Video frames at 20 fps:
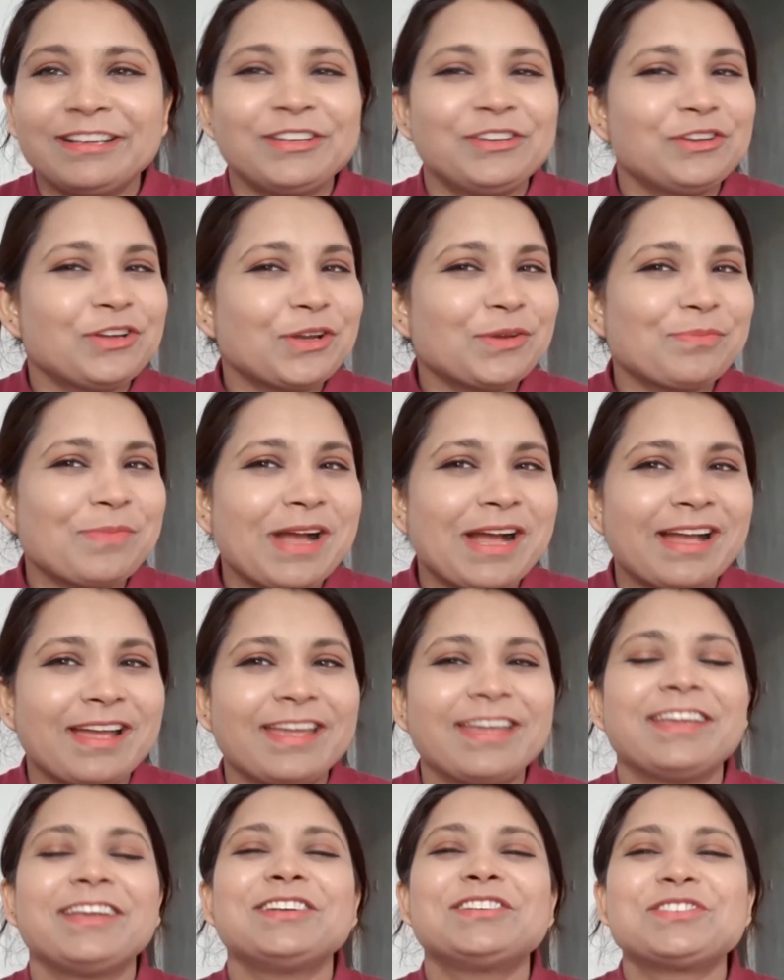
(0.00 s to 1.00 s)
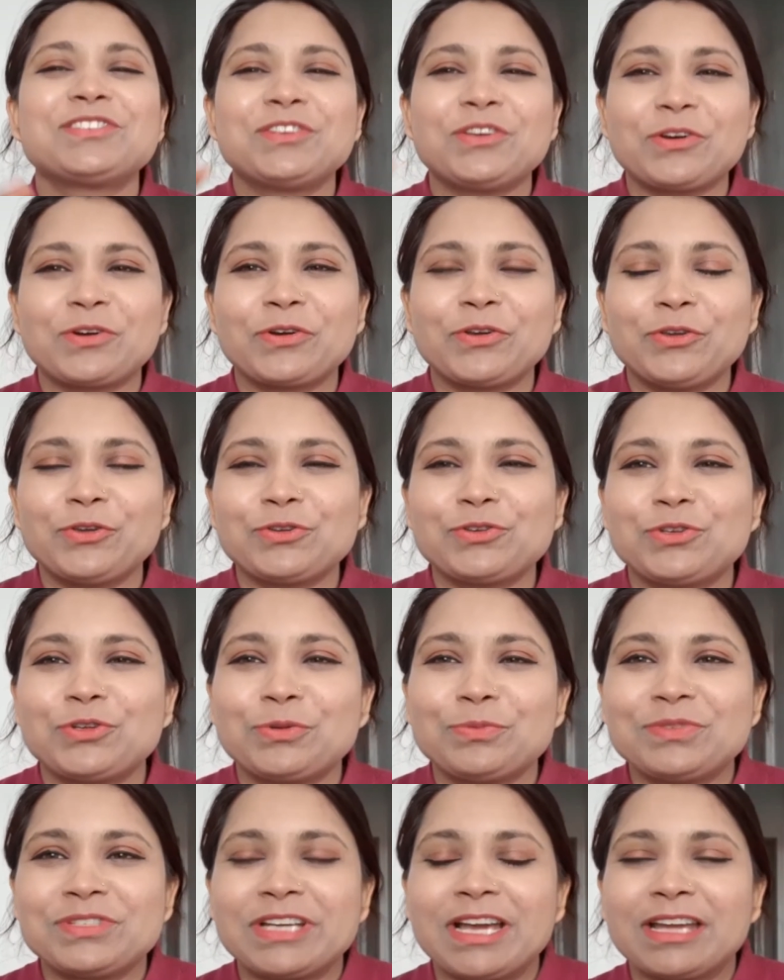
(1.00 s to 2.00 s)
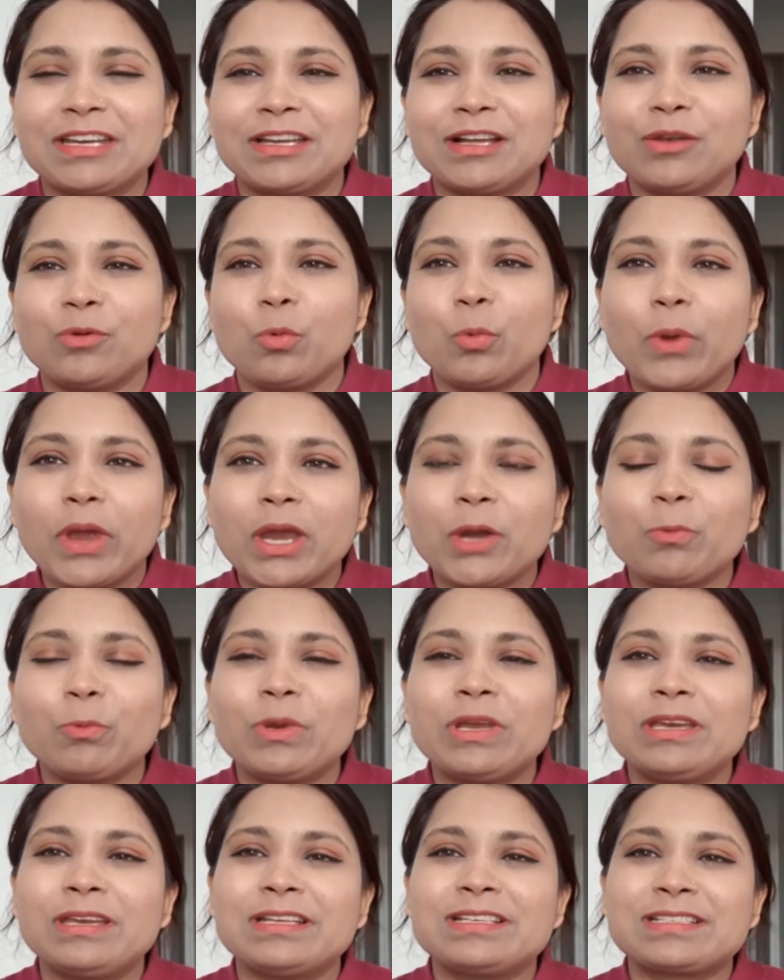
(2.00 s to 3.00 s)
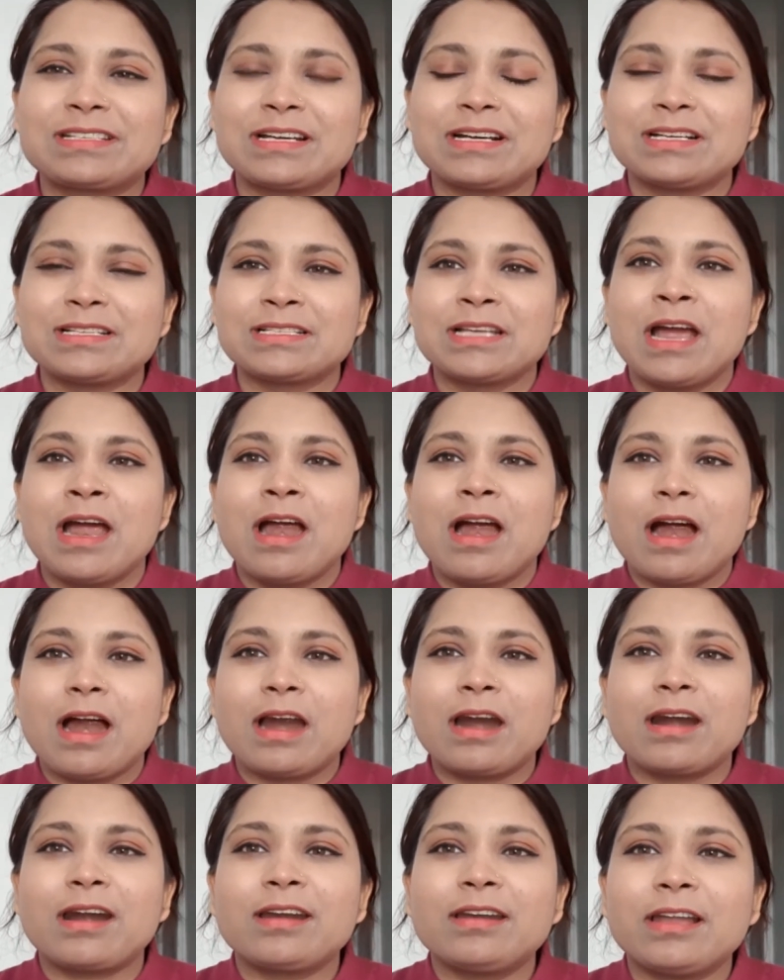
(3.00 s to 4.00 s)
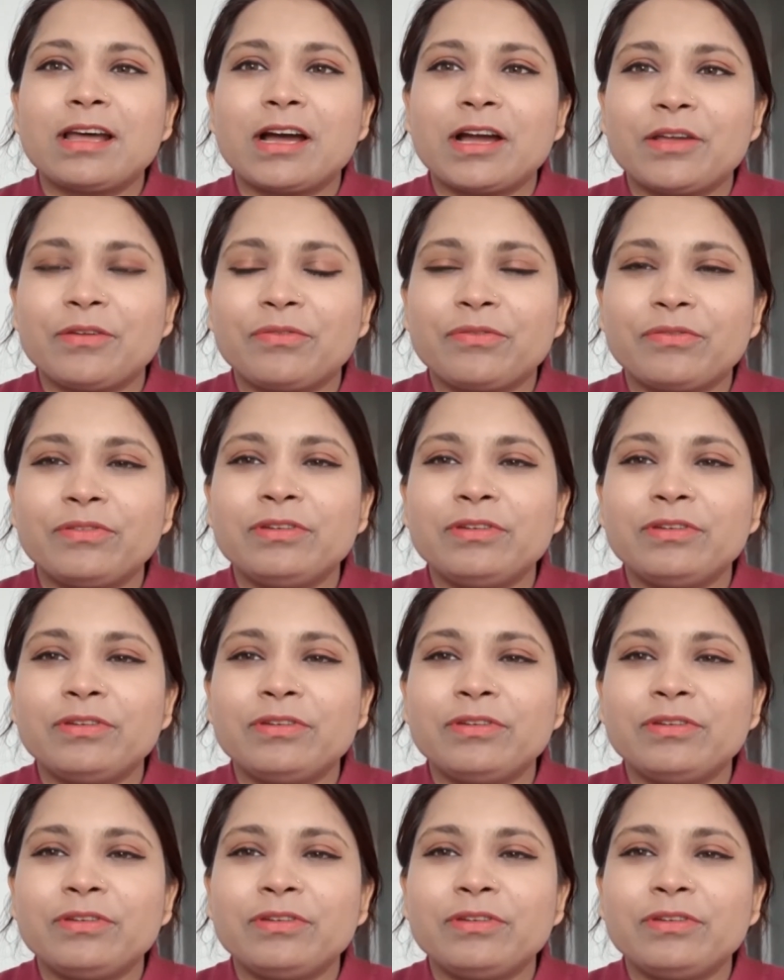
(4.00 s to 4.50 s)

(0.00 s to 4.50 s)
Not my, it's your YouTube channel where we discuss our life